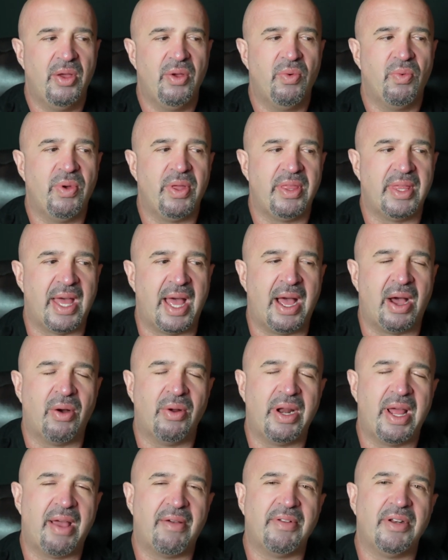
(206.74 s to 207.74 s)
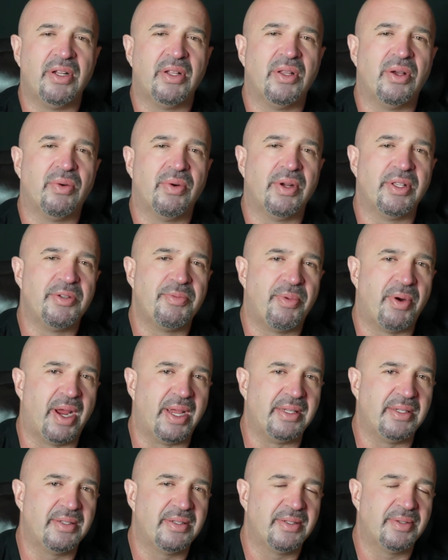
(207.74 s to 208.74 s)
without having to lower its
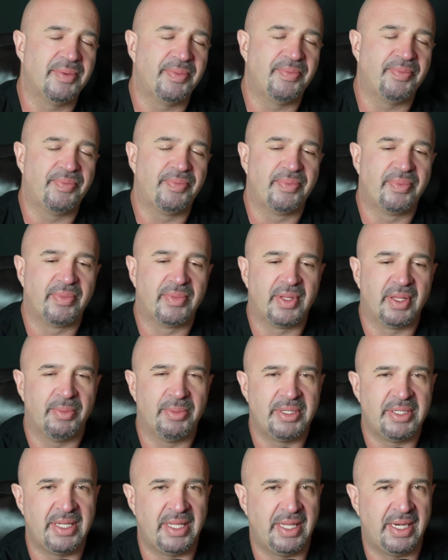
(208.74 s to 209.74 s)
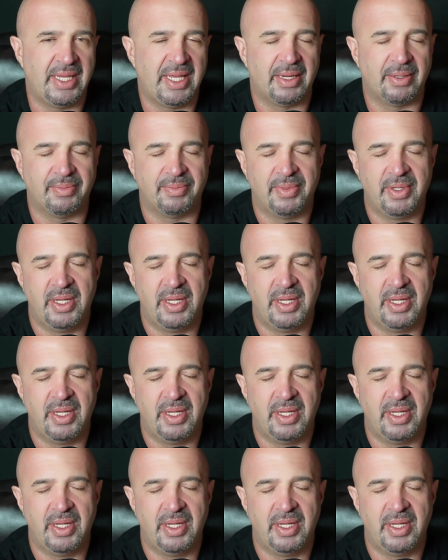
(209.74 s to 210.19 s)
price. I'm going to say that again.